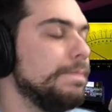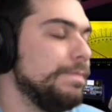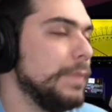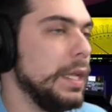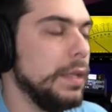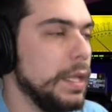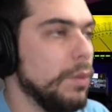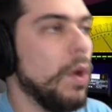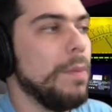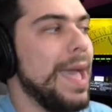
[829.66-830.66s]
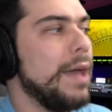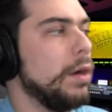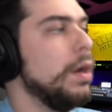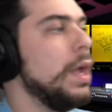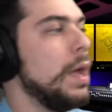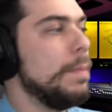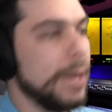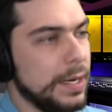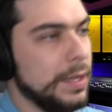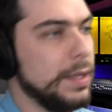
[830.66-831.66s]
it won't matter.
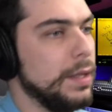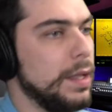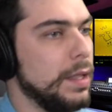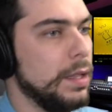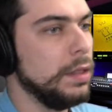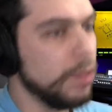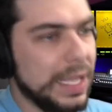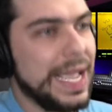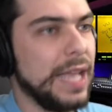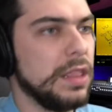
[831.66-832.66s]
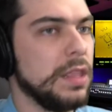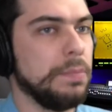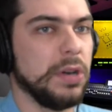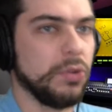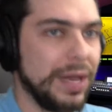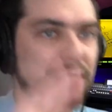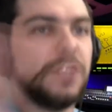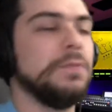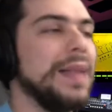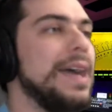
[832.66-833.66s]
But looking at the
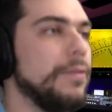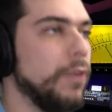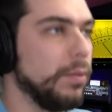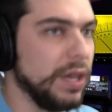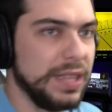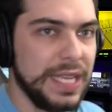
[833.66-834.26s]
progressive platform, right?